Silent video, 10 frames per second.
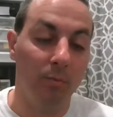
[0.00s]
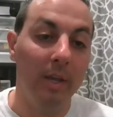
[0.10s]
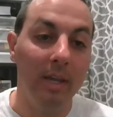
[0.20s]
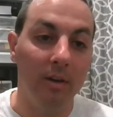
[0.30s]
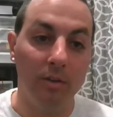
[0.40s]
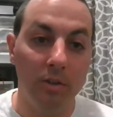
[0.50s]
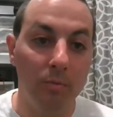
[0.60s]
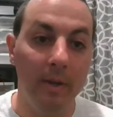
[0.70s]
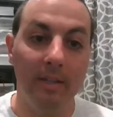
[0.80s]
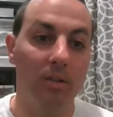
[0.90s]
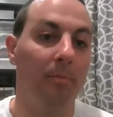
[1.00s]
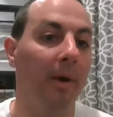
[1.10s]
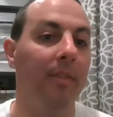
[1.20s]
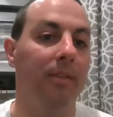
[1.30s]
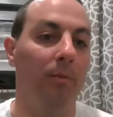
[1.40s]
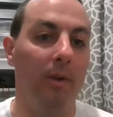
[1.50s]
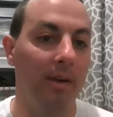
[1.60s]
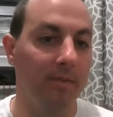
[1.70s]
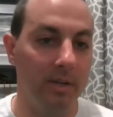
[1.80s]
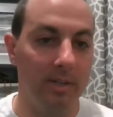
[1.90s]
week or 2 weeks or month or
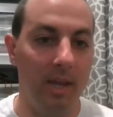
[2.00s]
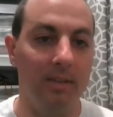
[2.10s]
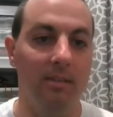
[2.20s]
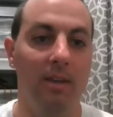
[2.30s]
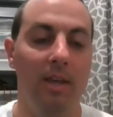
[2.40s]
whatever it takes.